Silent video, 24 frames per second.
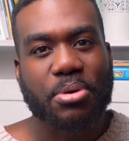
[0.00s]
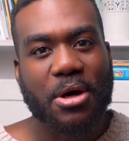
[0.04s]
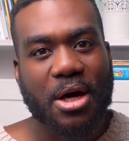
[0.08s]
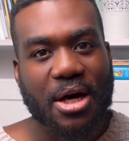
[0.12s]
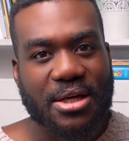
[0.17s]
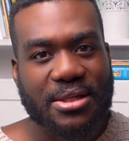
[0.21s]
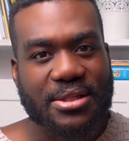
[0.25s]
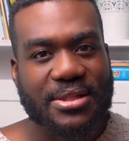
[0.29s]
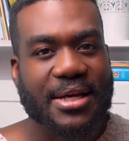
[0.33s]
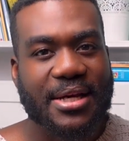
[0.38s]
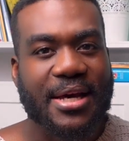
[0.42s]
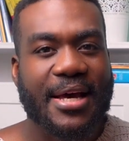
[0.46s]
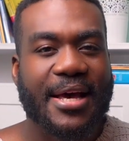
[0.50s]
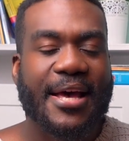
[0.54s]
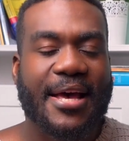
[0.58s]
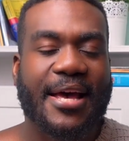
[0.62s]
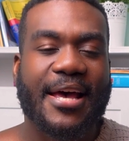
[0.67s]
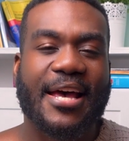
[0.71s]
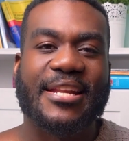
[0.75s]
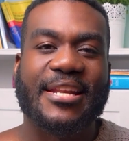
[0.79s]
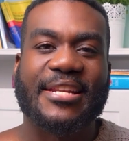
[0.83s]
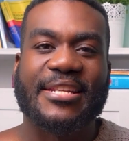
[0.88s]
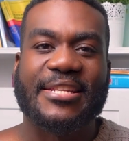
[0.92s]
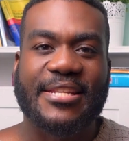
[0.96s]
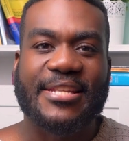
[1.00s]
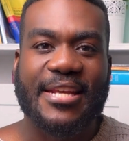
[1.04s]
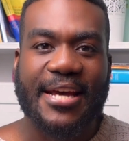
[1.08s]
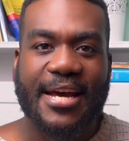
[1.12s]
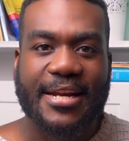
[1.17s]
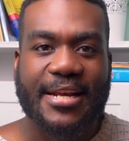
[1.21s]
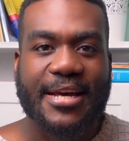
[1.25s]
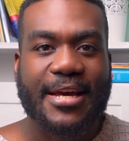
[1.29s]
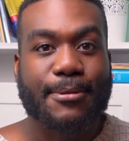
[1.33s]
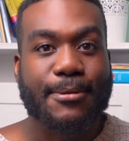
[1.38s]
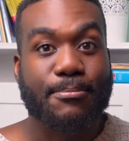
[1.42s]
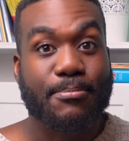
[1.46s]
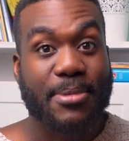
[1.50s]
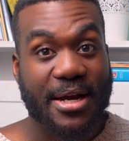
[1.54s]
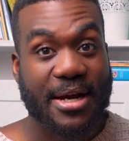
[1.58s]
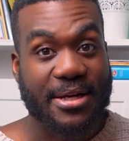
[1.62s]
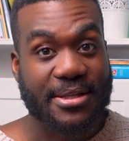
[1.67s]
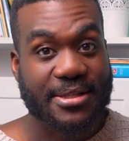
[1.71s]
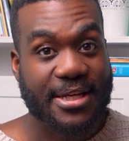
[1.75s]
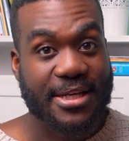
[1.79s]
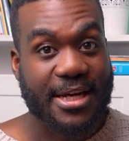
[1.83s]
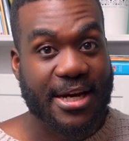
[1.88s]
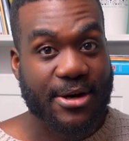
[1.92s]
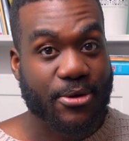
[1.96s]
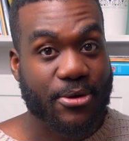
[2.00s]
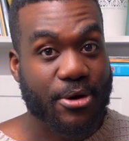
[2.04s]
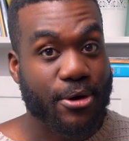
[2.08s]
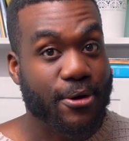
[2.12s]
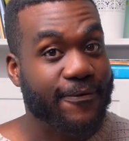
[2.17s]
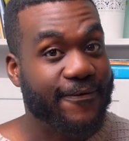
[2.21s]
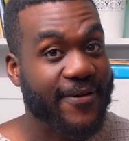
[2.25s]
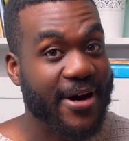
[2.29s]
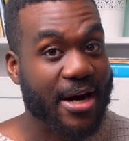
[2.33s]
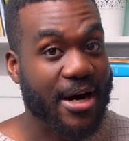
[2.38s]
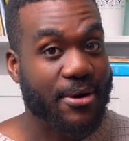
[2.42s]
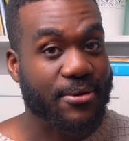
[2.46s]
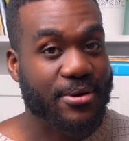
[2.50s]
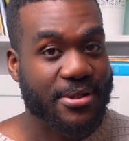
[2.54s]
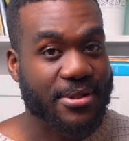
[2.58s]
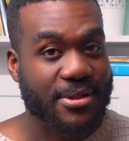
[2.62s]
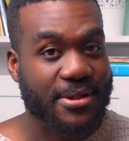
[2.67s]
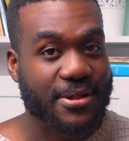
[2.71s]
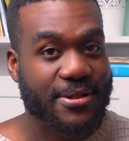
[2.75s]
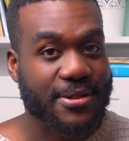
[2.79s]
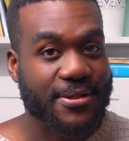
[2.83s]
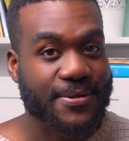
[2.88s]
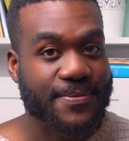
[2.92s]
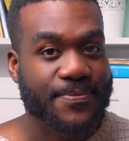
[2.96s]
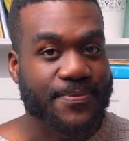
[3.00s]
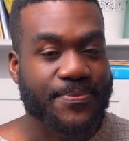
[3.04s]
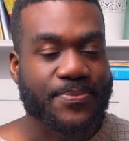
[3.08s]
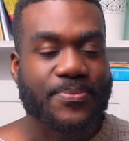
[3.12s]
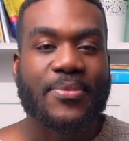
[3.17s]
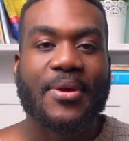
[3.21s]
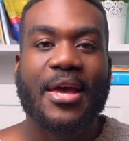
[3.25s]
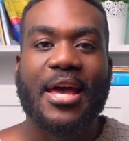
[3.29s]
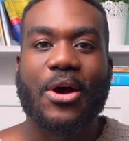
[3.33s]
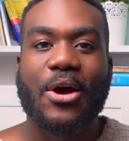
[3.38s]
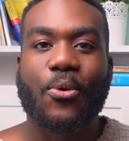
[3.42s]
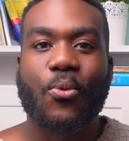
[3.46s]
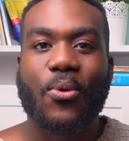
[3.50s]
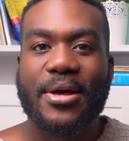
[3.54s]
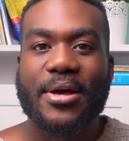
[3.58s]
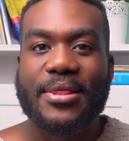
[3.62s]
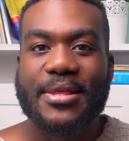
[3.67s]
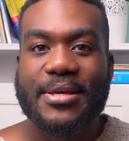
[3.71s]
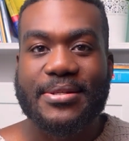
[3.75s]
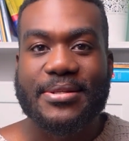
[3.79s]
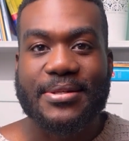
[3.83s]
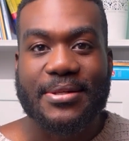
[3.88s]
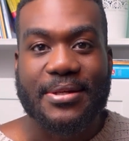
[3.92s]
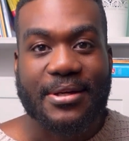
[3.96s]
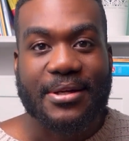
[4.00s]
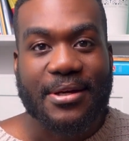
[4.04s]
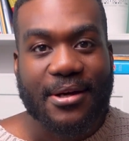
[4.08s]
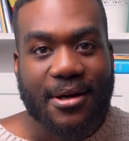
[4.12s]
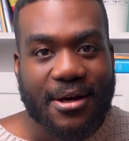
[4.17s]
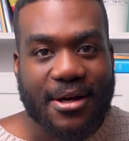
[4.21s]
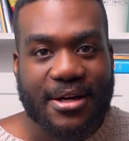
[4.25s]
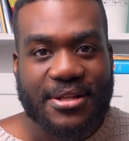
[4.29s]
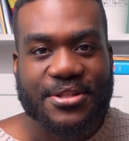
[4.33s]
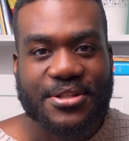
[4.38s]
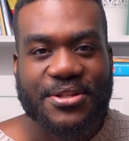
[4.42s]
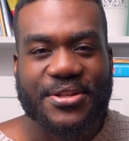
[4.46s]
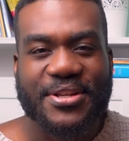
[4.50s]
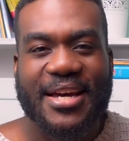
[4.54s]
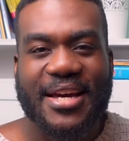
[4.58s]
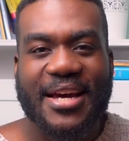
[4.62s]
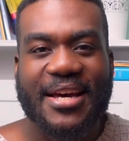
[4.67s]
pus, and dead bacteria or viruses. And when this occurs, you